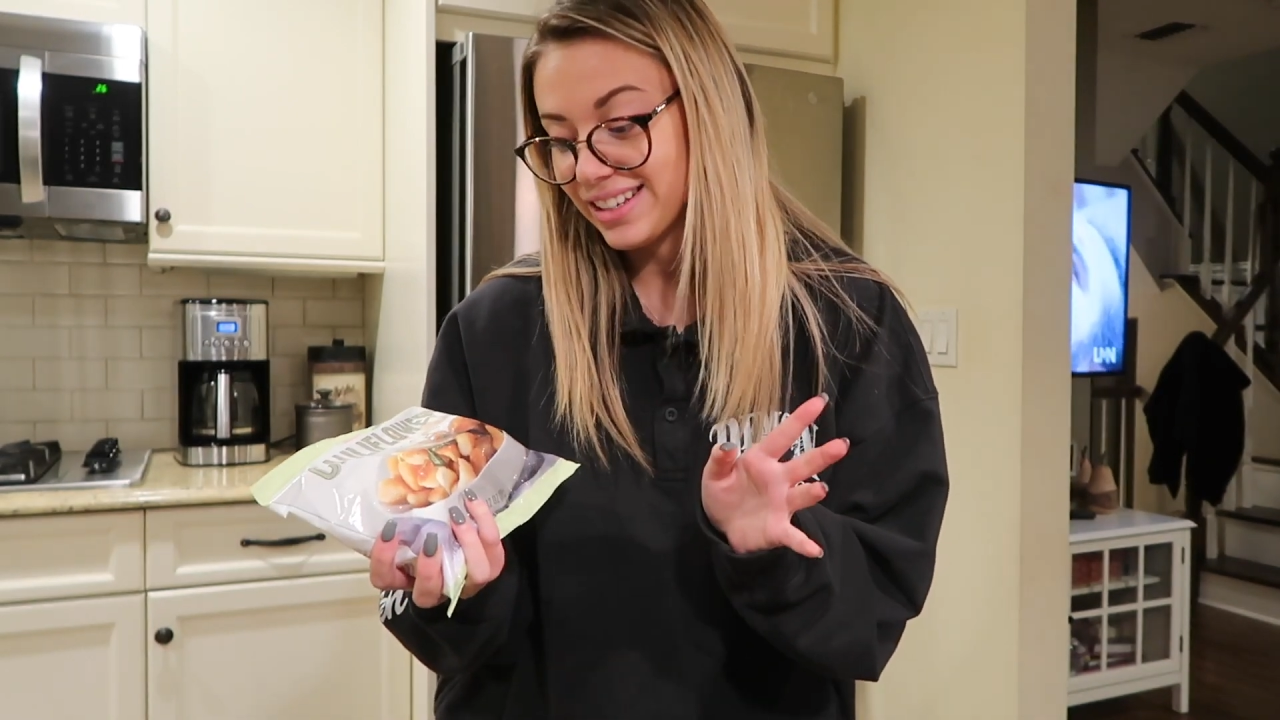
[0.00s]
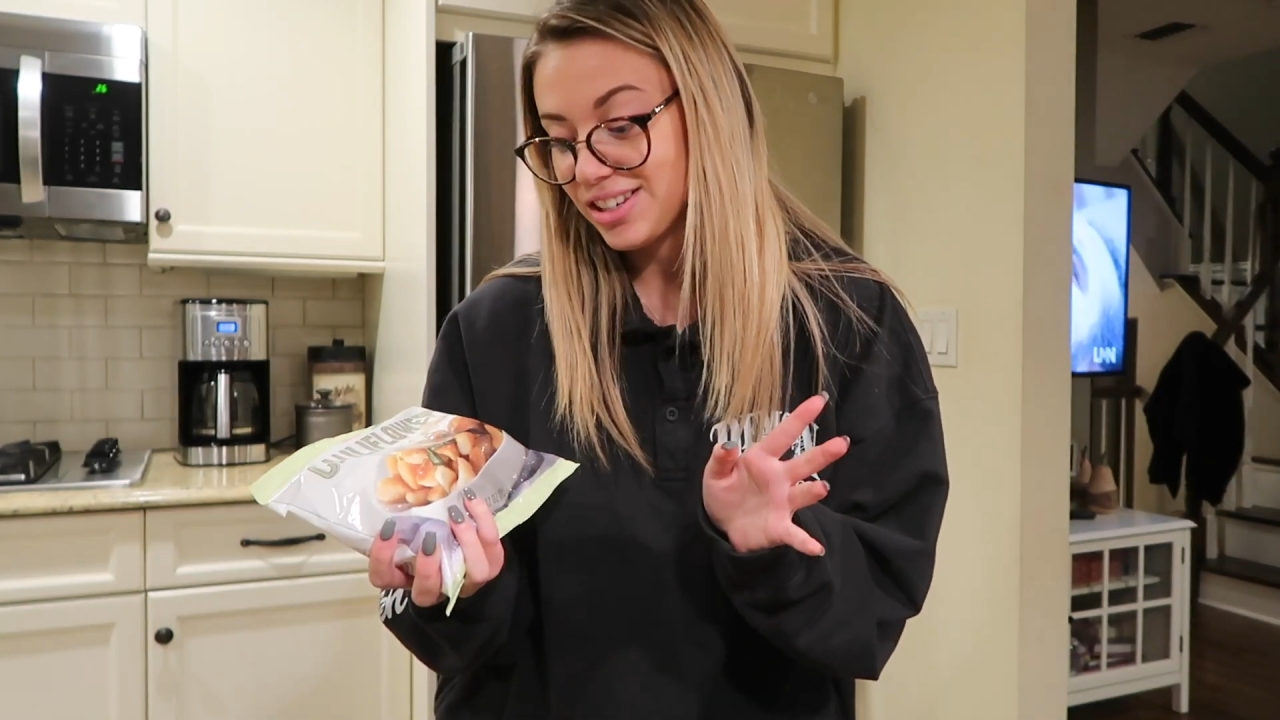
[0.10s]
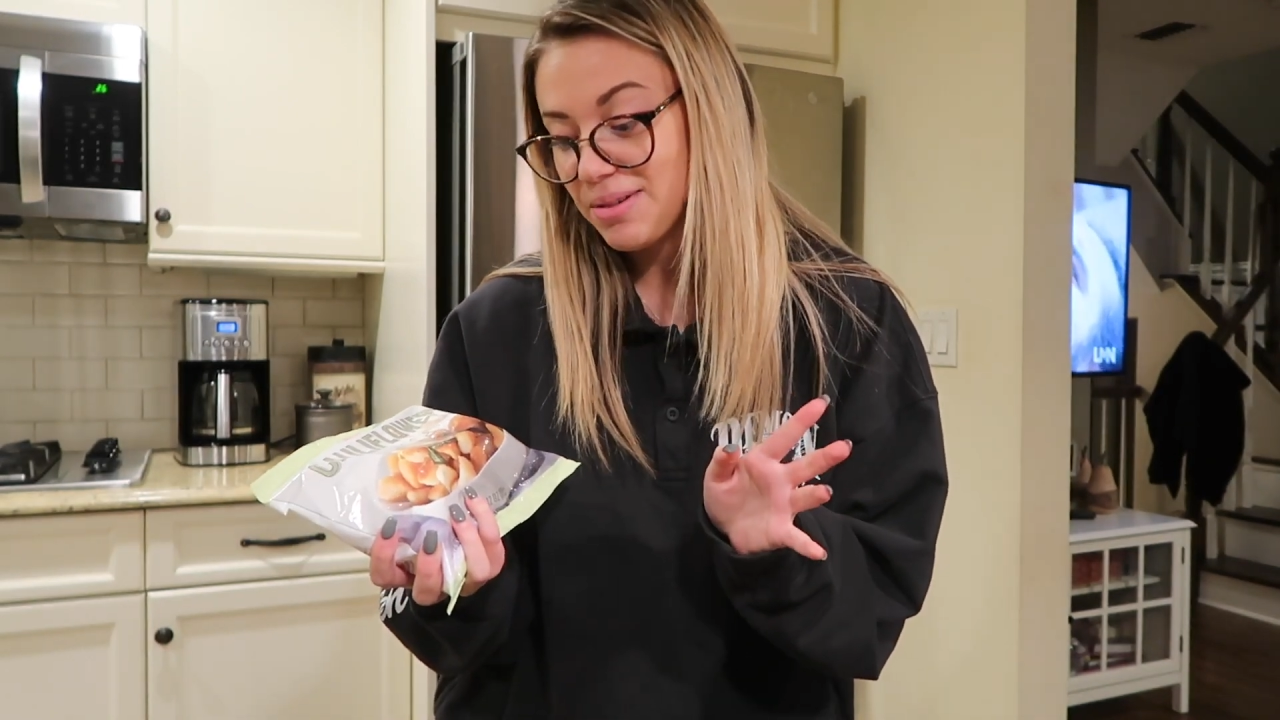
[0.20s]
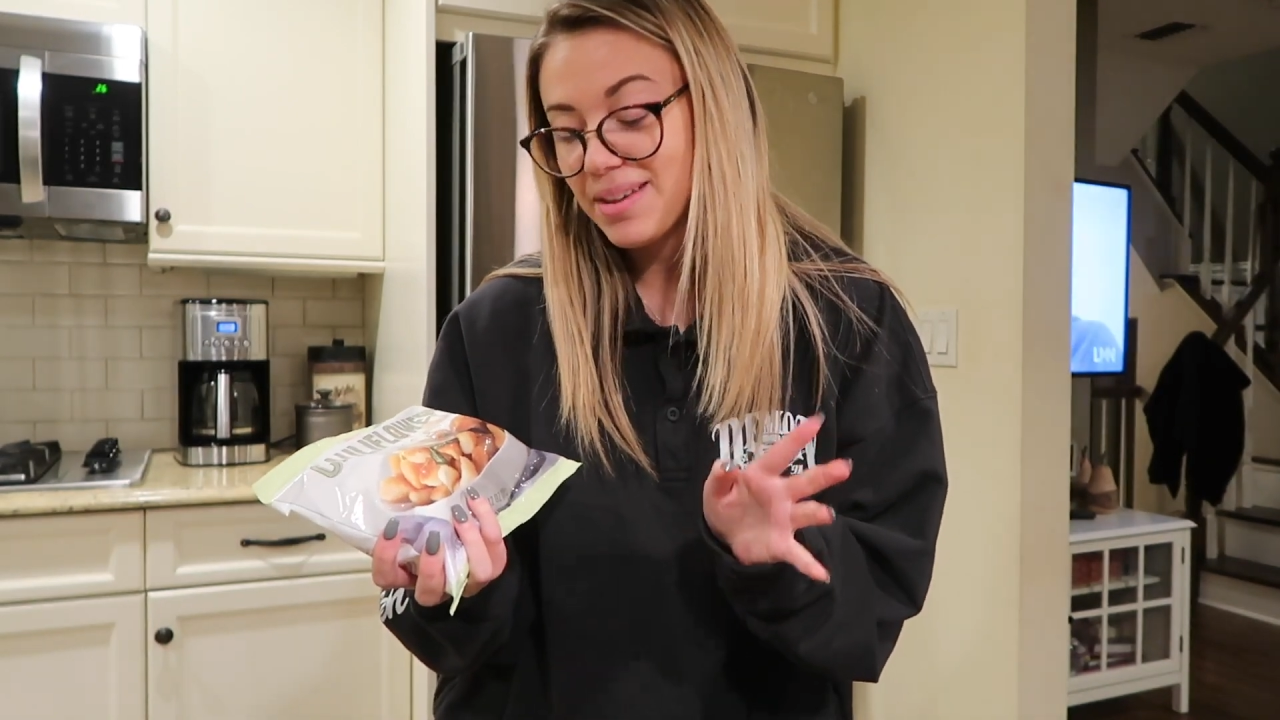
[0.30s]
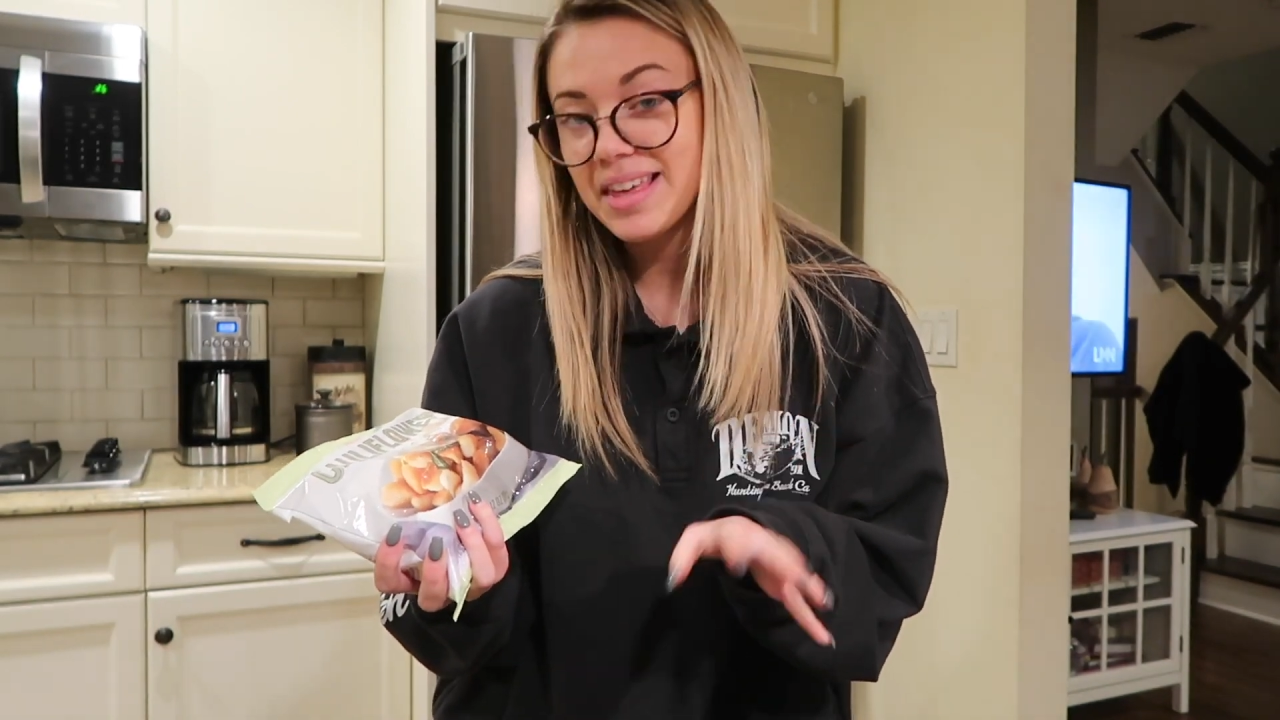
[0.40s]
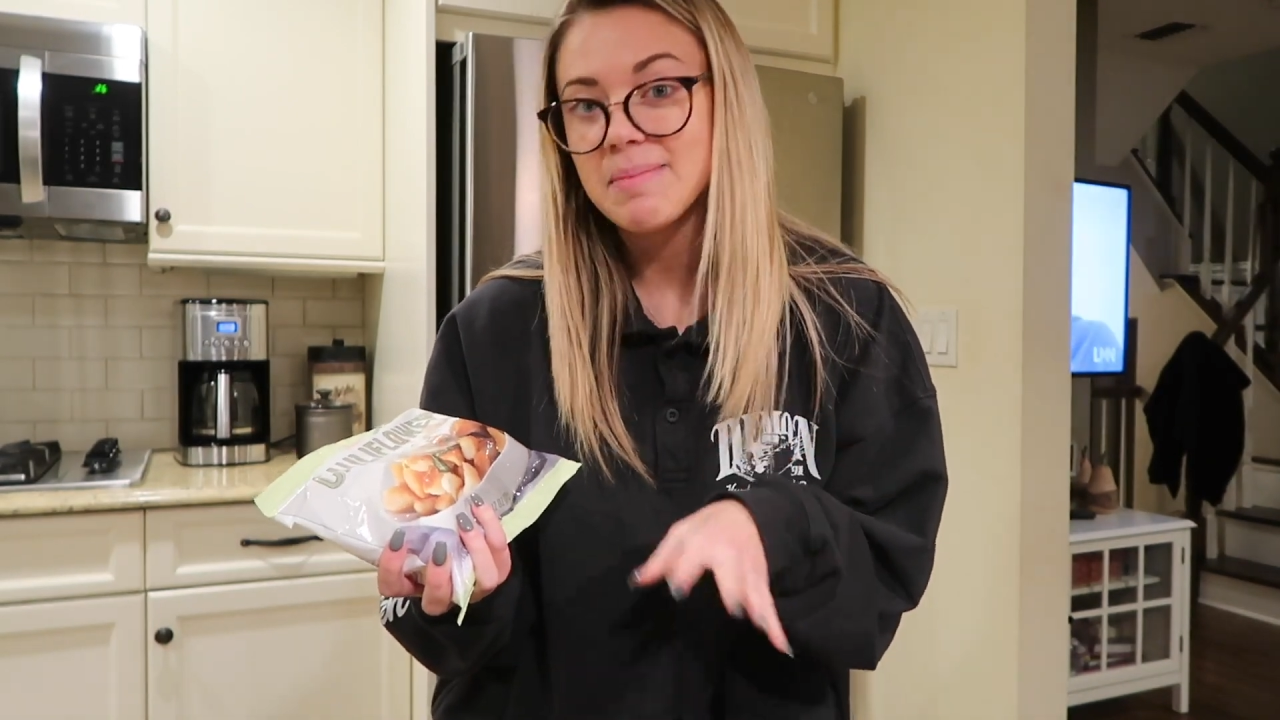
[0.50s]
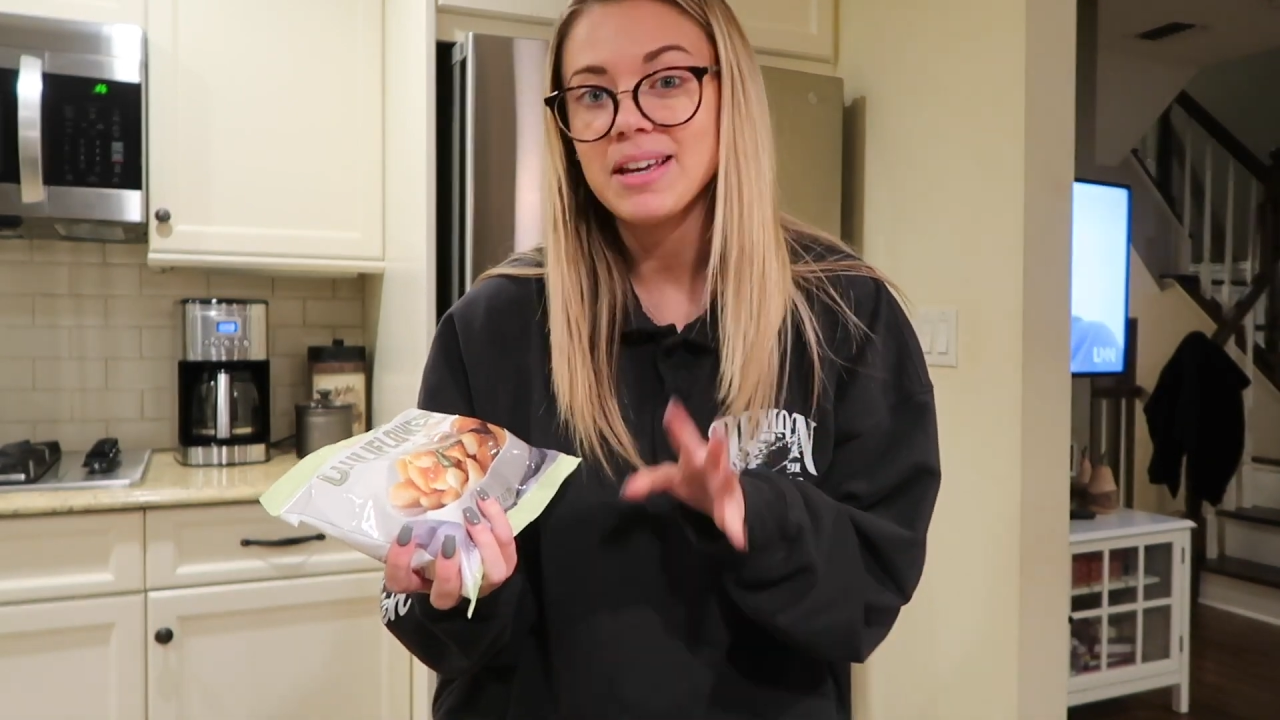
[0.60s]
to do with it